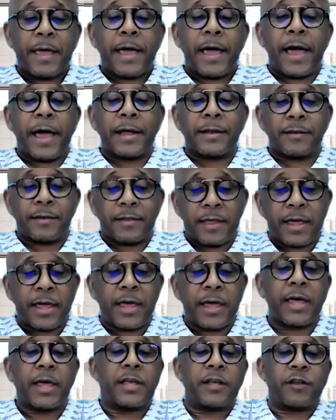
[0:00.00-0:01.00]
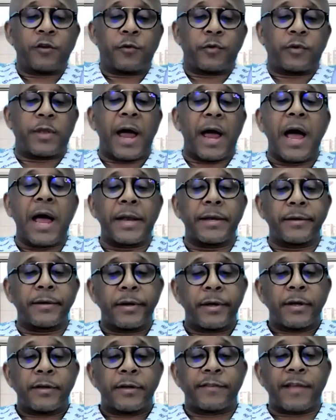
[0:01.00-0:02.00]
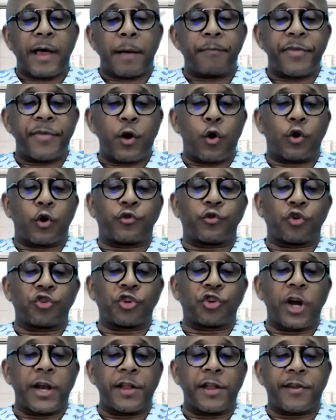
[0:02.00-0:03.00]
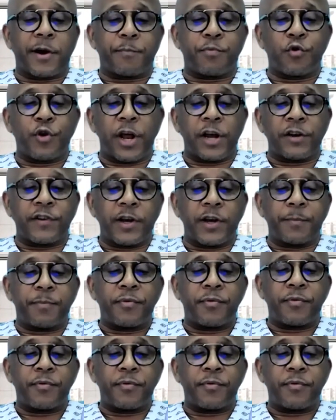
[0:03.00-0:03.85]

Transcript: and there he's done something on social entrepreneurship